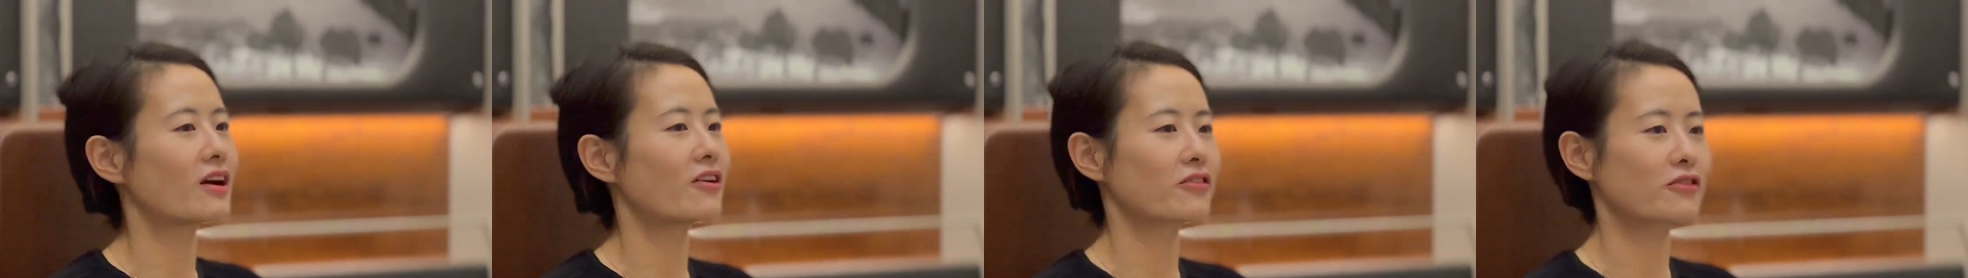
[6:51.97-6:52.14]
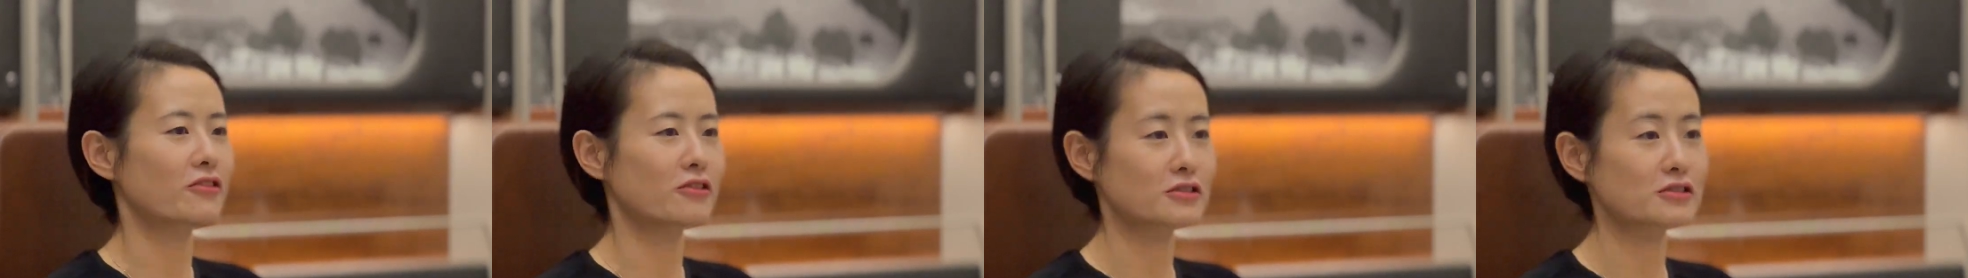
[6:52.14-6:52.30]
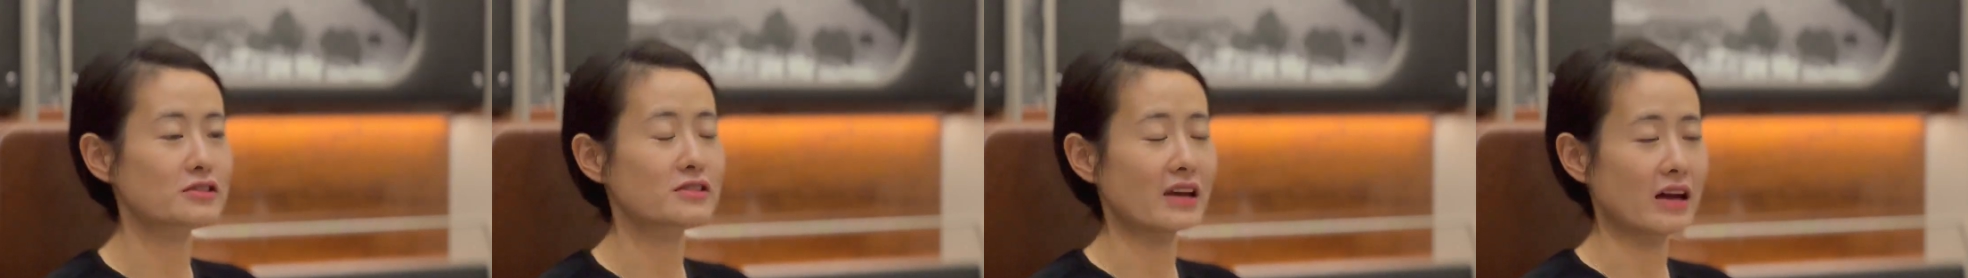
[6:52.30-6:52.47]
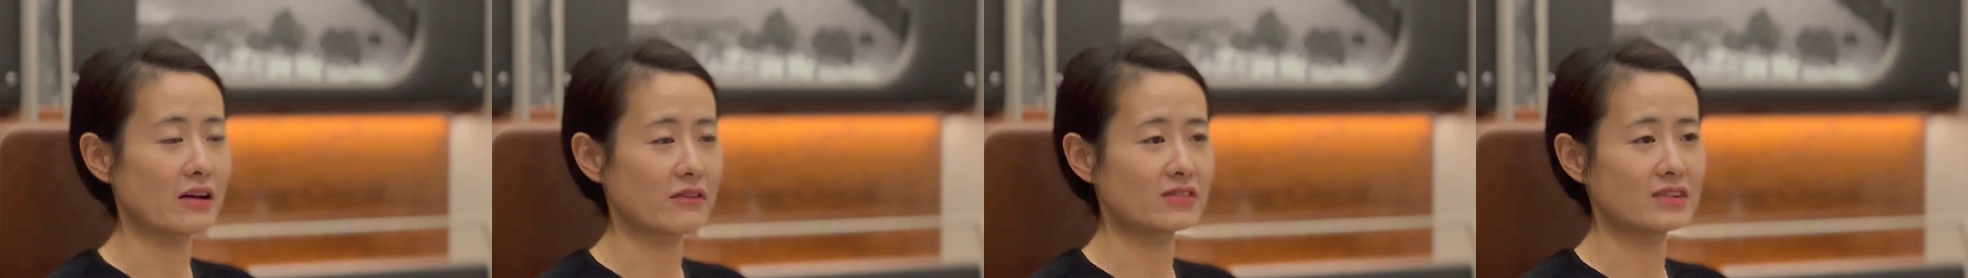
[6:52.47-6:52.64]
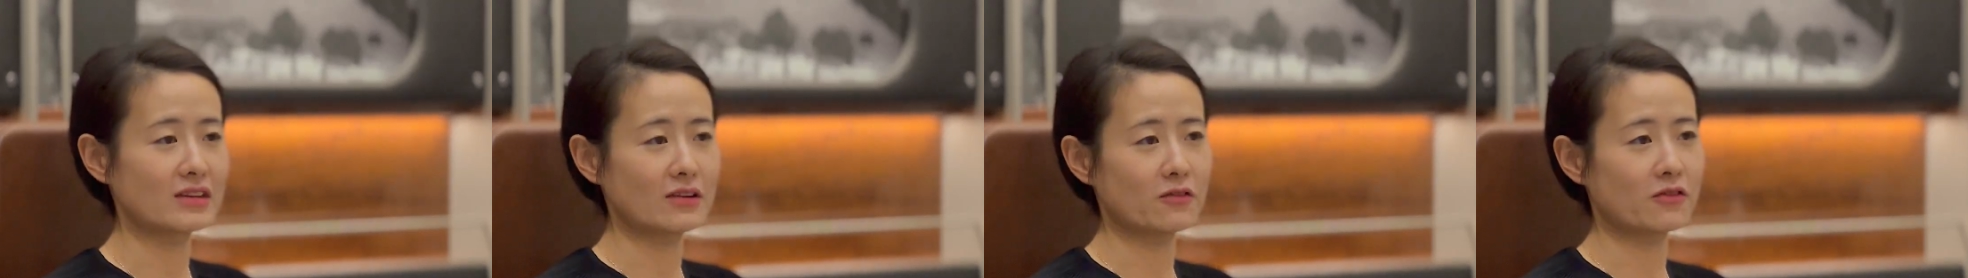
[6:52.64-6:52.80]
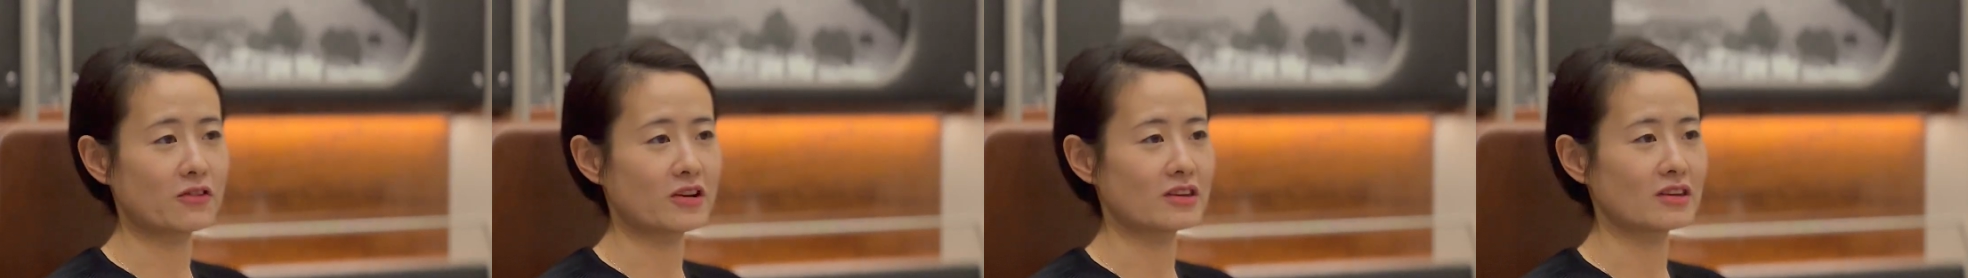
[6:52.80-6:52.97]
Of course, you have
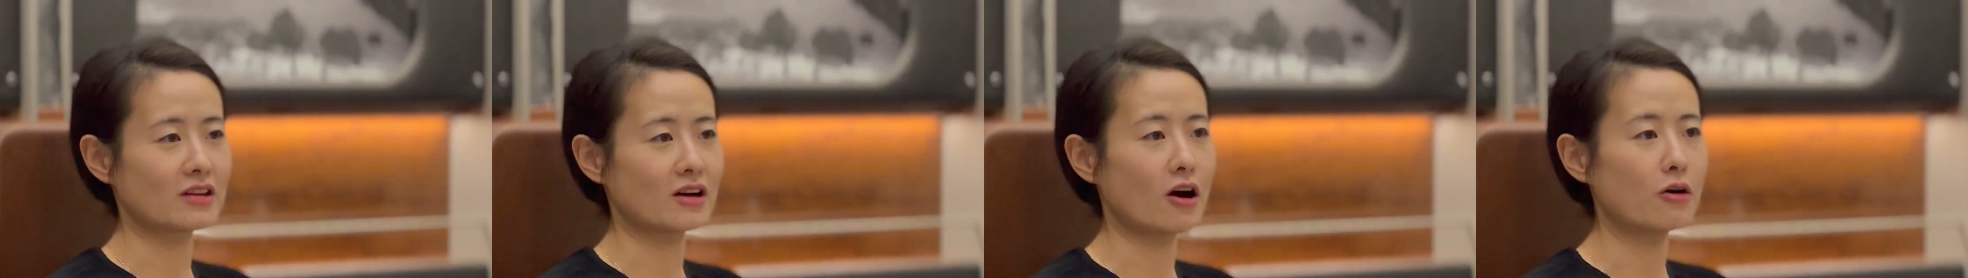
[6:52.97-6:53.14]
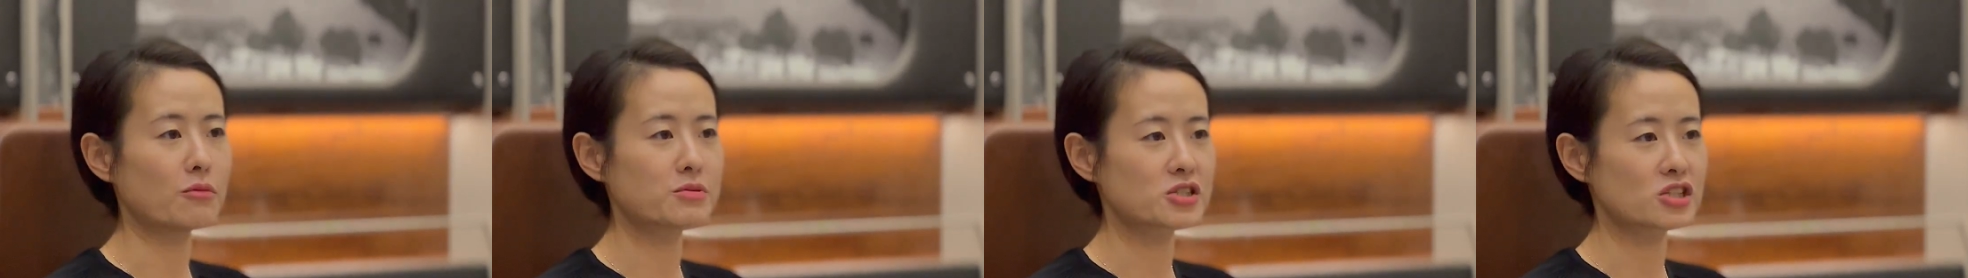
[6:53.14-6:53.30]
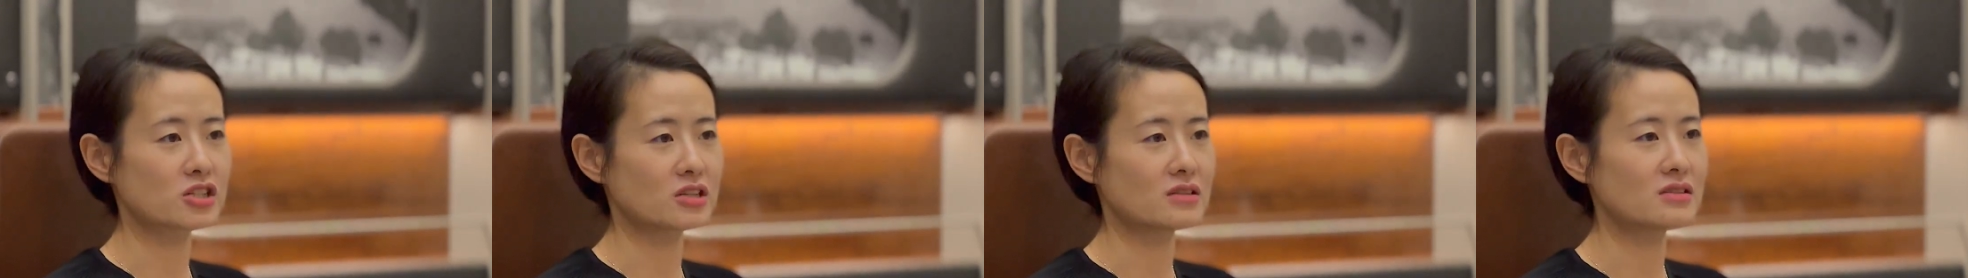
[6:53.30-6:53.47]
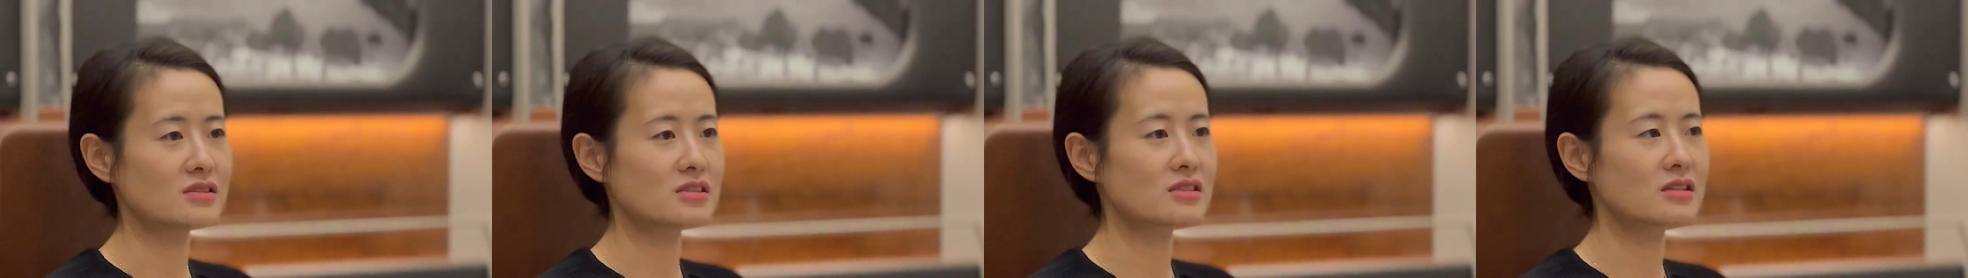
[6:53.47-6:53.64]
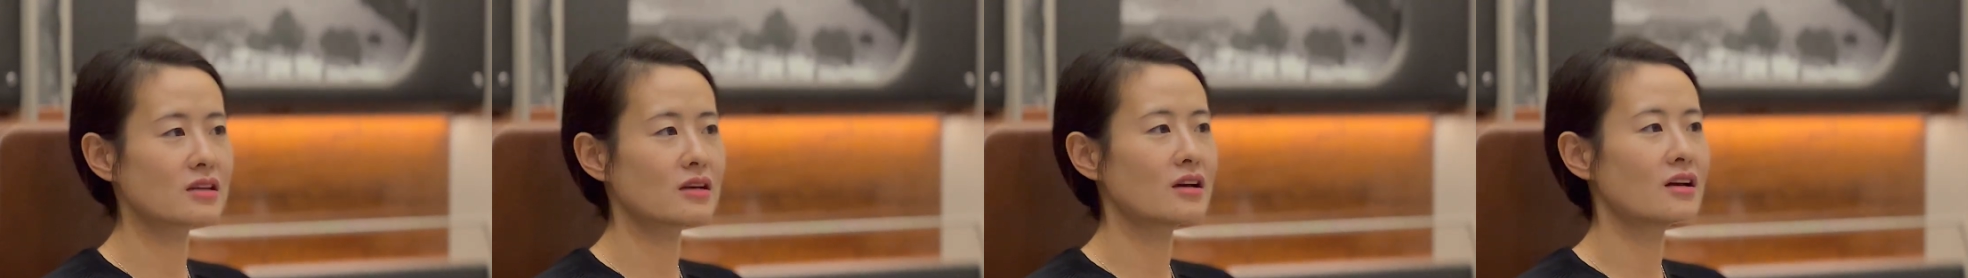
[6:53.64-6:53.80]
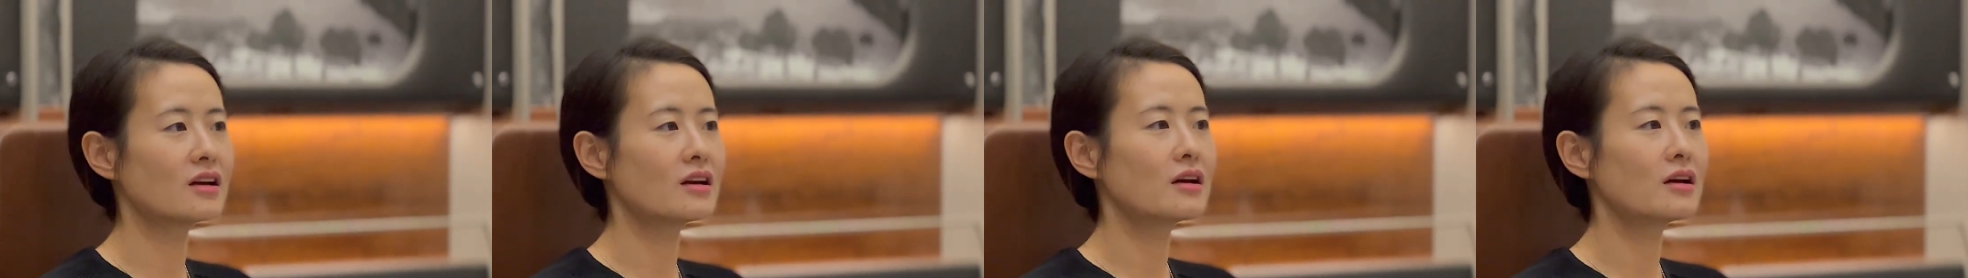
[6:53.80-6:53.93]
different options.